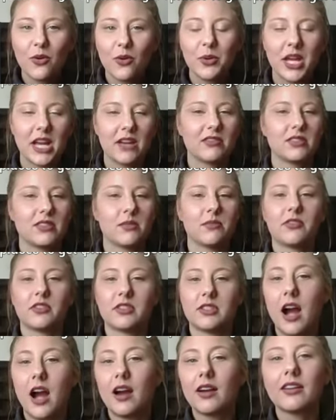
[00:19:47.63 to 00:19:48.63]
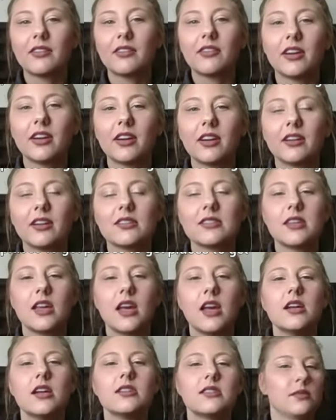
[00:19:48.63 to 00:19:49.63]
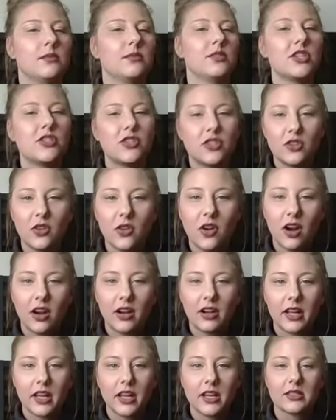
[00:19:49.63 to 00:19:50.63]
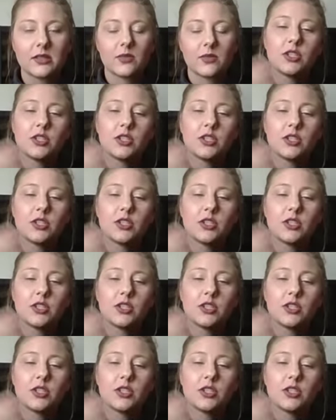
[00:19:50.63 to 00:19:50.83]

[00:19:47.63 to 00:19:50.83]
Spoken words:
We have some photographers, some digital artists,